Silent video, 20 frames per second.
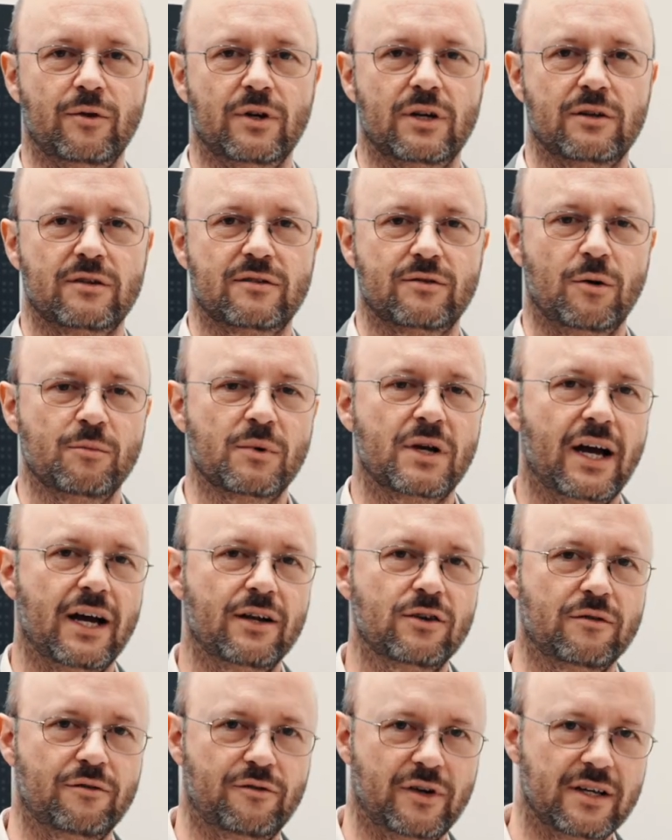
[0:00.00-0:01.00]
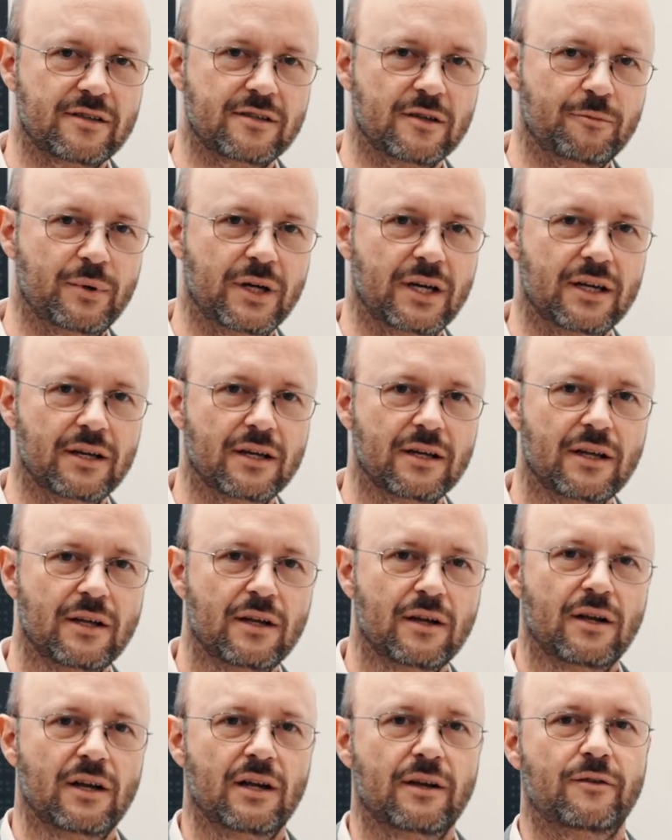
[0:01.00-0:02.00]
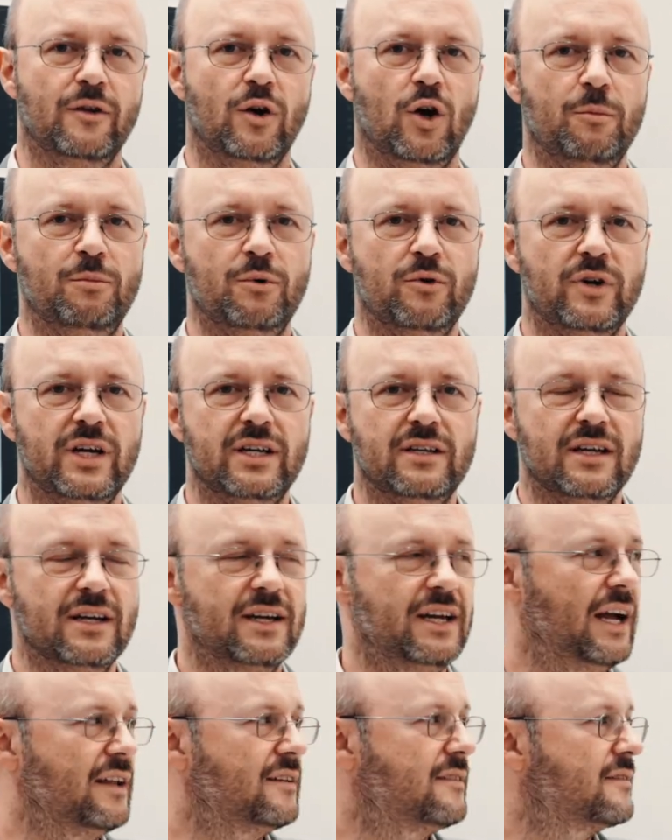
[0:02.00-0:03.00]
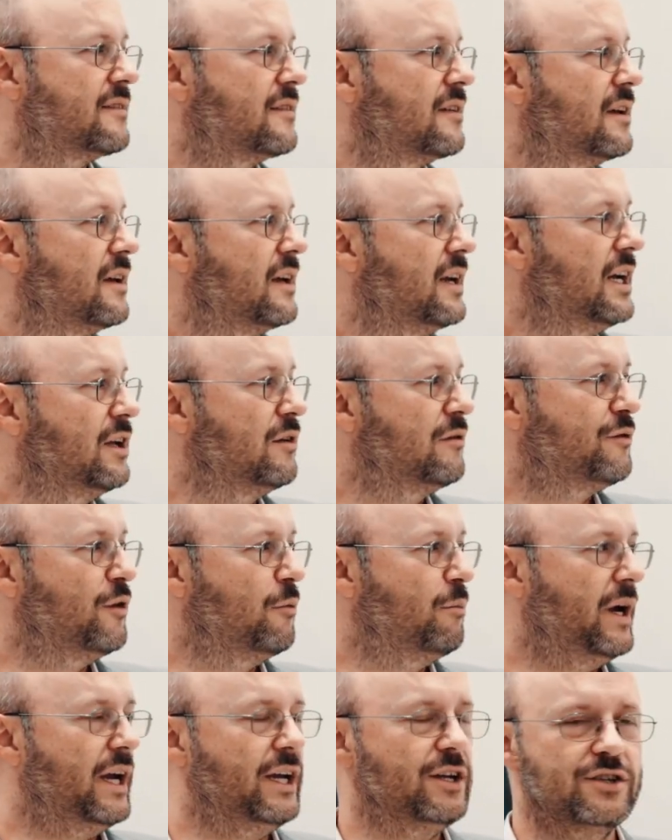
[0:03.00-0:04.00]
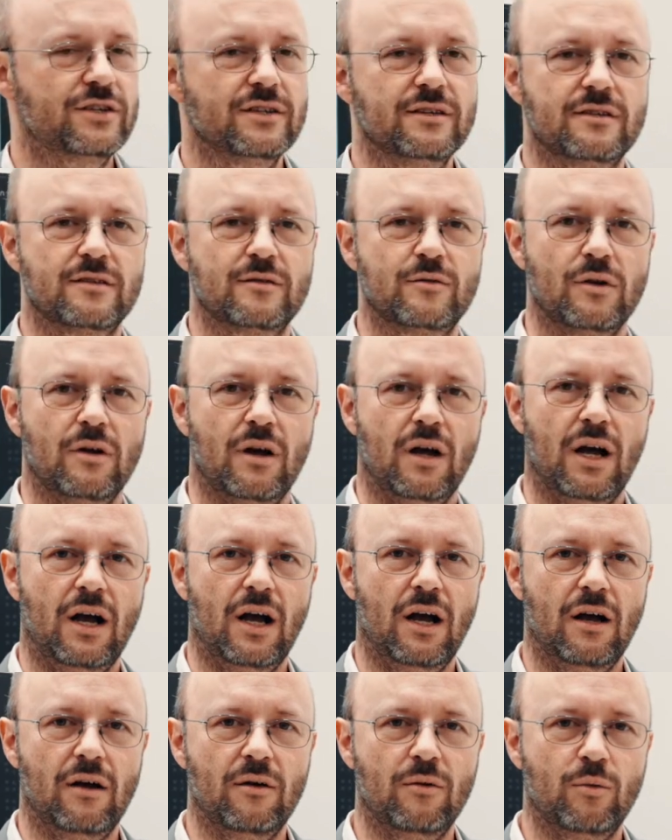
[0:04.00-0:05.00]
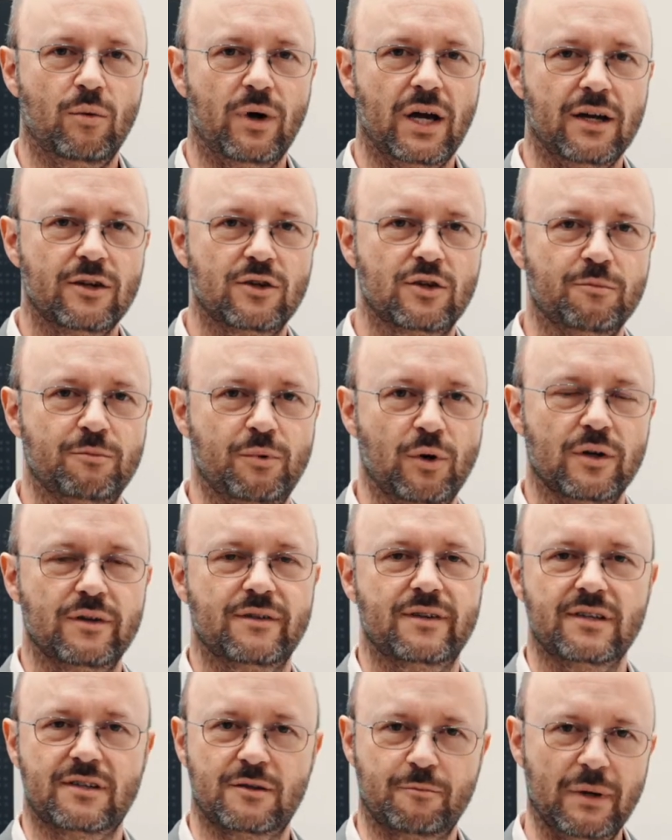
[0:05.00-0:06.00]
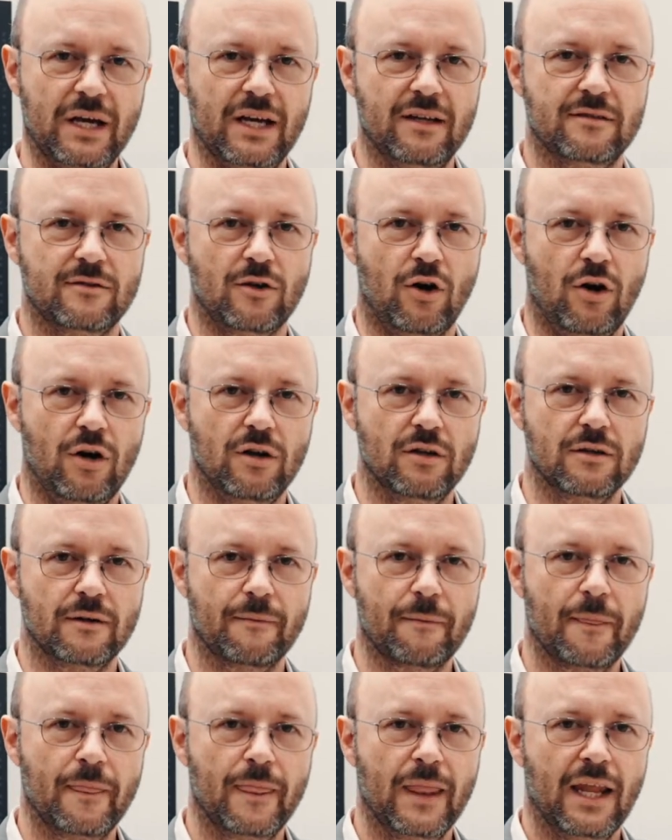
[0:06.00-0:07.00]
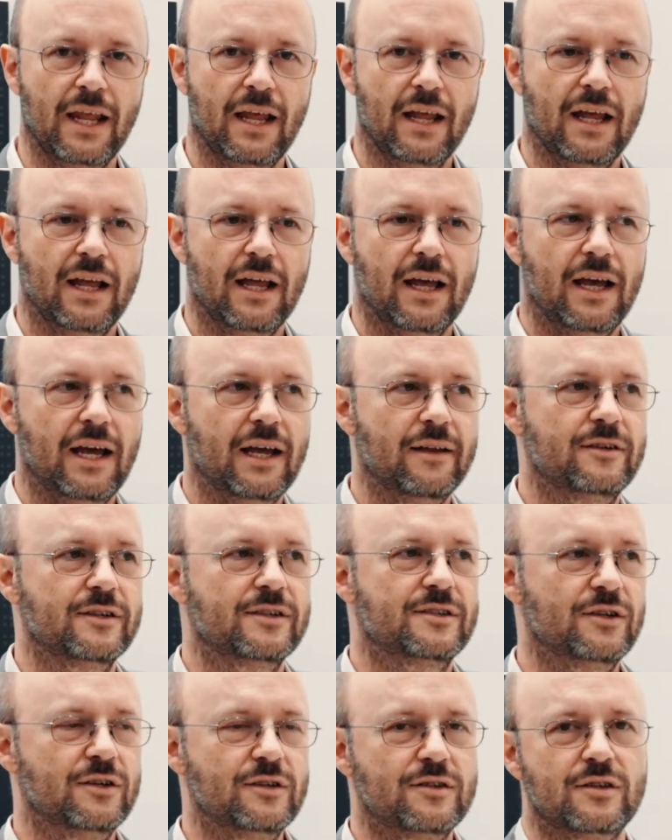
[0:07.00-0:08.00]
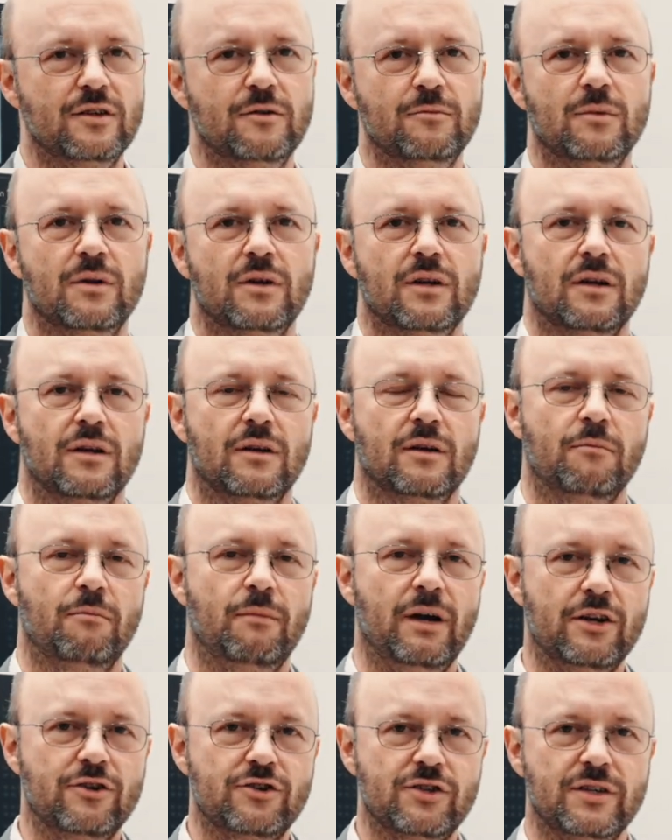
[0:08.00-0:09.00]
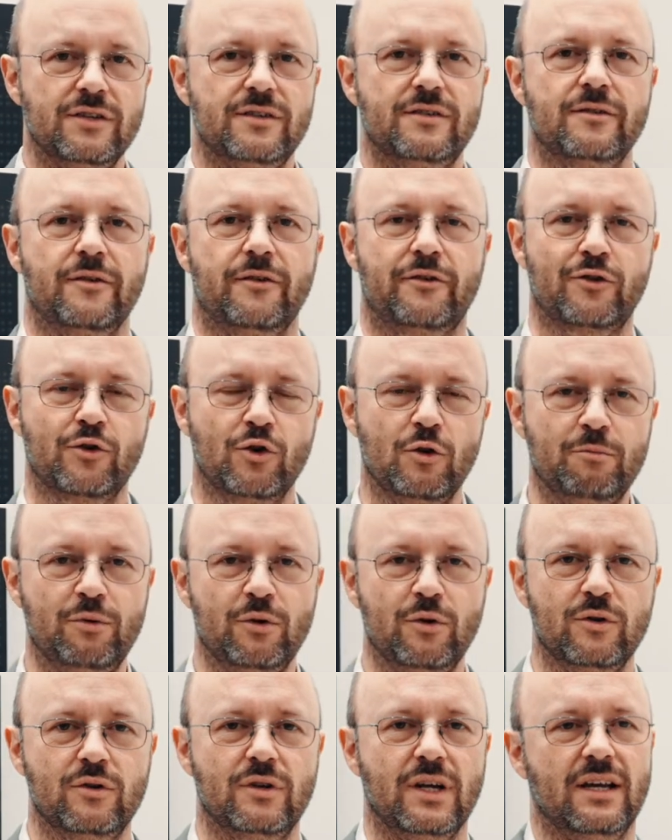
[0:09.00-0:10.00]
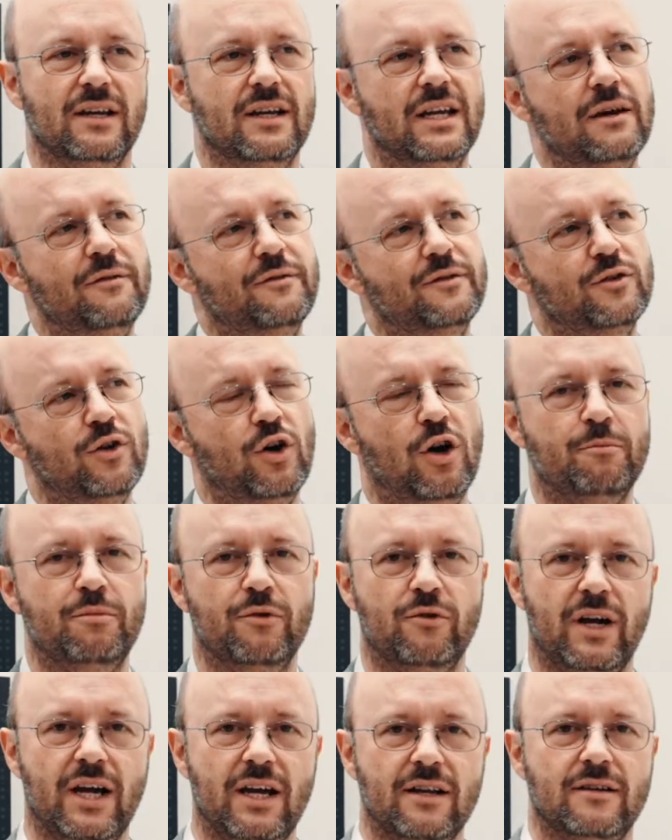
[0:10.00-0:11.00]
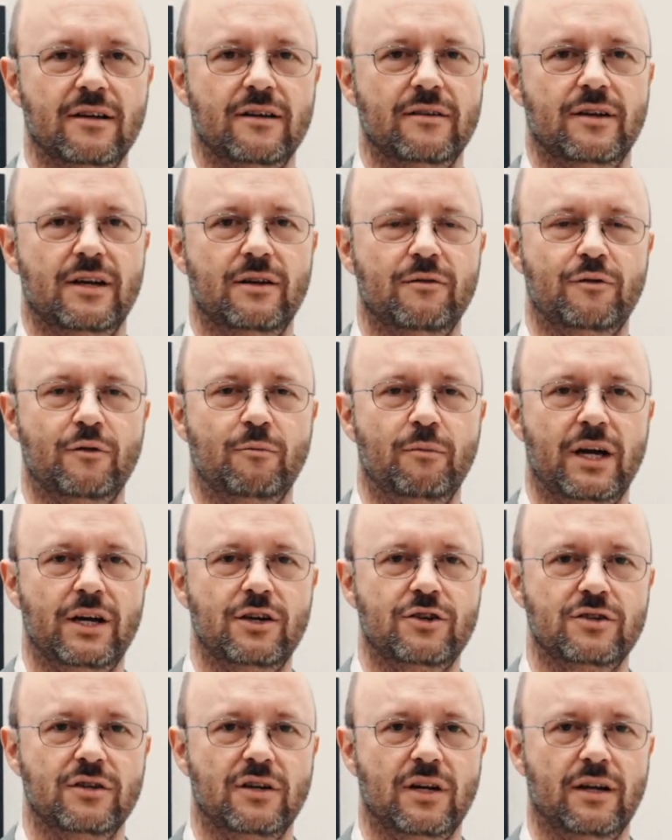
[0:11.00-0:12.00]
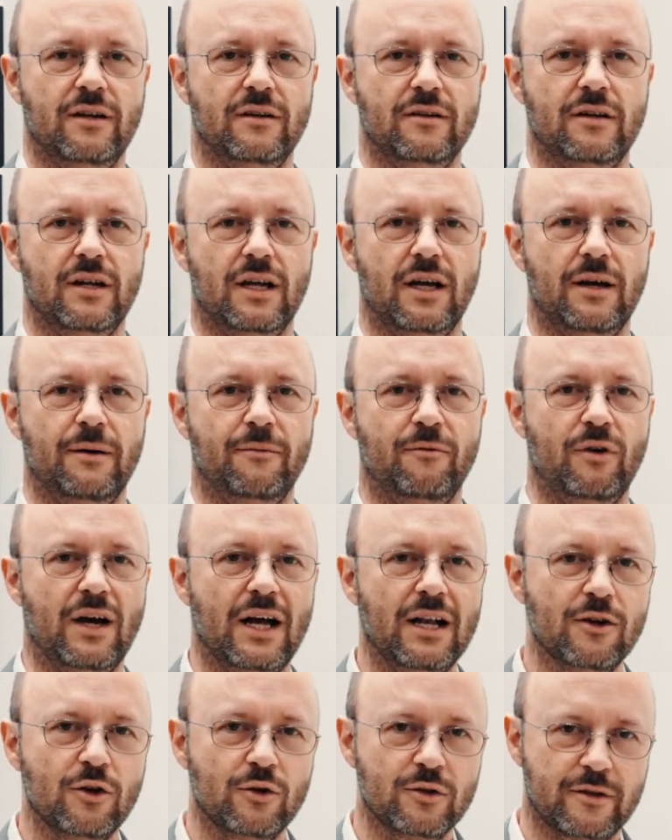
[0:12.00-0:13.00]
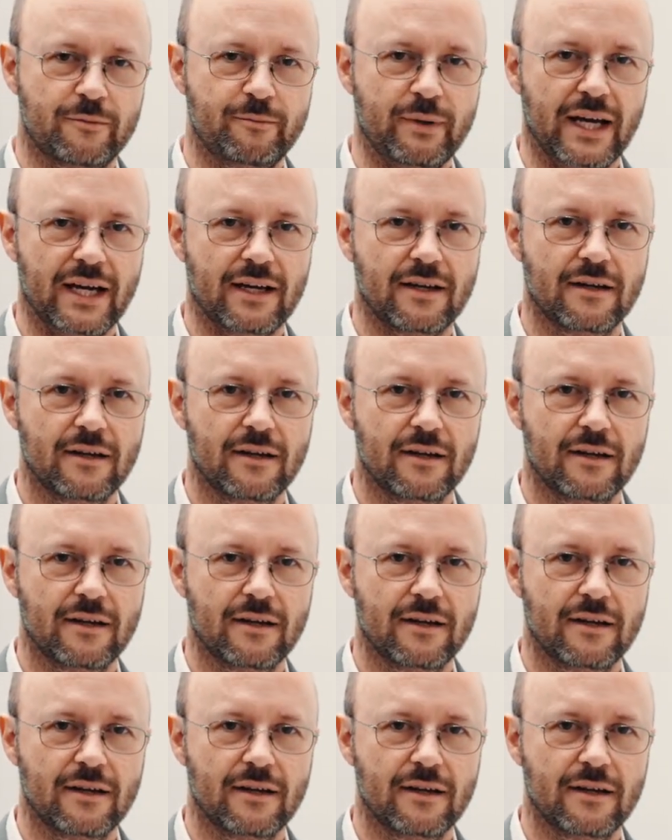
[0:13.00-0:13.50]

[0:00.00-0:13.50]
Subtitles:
some kind of recipe. The operator gets informations where to put the speeds on, and the system measures the throughput and gives the operator the information and values back,